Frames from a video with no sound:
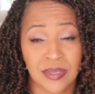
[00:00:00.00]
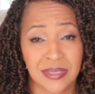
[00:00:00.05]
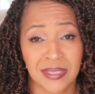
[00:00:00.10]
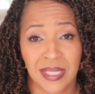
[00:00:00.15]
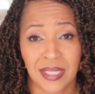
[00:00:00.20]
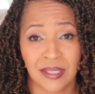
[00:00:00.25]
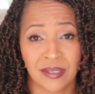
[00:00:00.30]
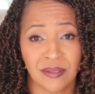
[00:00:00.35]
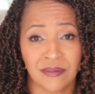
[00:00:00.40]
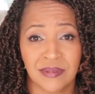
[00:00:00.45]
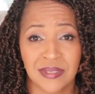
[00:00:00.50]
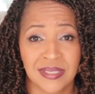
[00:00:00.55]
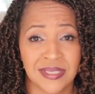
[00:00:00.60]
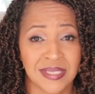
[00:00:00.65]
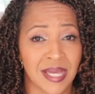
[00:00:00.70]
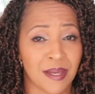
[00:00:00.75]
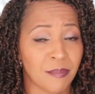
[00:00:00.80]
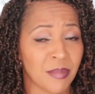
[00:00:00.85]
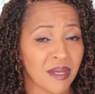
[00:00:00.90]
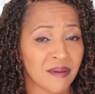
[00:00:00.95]
can take it over the
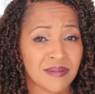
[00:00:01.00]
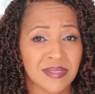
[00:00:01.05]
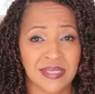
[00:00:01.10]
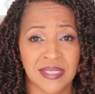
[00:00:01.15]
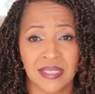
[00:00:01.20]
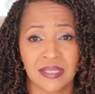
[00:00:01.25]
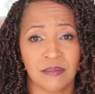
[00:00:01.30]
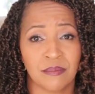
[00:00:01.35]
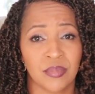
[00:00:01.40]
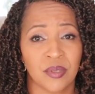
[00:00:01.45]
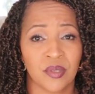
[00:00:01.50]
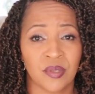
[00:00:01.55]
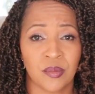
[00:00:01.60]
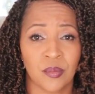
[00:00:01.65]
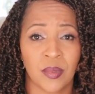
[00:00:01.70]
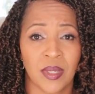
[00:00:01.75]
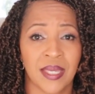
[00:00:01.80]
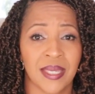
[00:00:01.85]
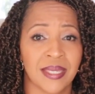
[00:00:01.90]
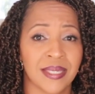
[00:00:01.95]
top. I've seen it both
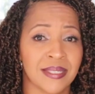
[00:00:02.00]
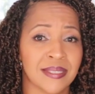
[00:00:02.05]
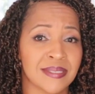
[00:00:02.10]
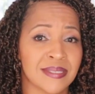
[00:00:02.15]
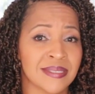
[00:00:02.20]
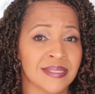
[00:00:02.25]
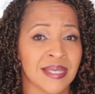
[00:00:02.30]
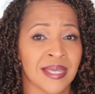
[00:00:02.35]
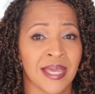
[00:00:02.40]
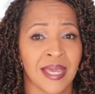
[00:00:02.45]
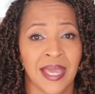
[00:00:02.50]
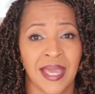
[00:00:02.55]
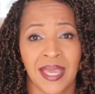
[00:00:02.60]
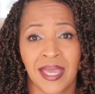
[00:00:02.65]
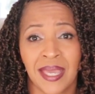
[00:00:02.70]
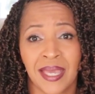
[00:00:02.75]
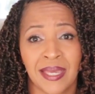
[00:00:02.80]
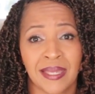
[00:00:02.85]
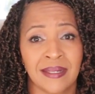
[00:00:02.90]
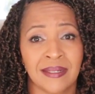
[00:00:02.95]
ways.
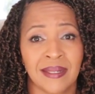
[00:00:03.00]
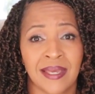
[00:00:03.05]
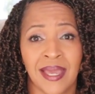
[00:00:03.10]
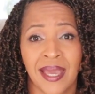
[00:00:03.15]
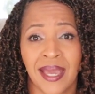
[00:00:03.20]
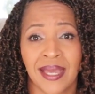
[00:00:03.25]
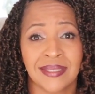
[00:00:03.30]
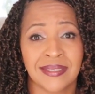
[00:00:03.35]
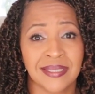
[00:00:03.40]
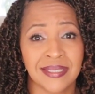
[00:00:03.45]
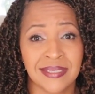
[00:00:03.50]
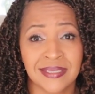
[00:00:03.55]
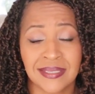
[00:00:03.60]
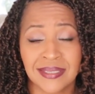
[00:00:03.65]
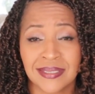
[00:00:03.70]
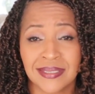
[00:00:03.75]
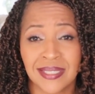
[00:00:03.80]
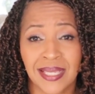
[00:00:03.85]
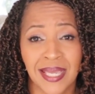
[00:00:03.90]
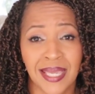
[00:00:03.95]
And at the end
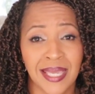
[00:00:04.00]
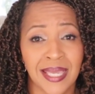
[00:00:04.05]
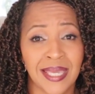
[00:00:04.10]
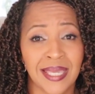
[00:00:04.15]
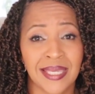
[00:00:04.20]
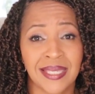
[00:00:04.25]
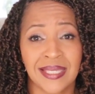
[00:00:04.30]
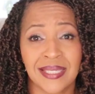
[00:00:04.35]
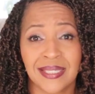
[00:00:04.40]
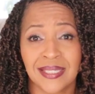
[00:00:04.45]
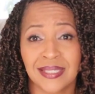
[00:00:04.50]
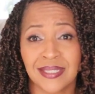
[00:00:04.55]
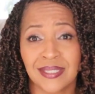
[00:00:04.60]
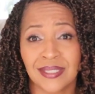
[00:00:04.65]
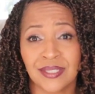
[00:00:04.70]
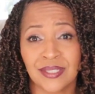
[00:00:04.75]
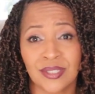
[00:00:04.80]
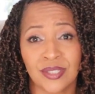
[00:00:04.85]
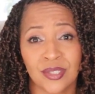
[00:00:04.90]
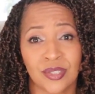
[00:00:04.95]
of the day, it
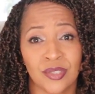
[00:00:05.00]
is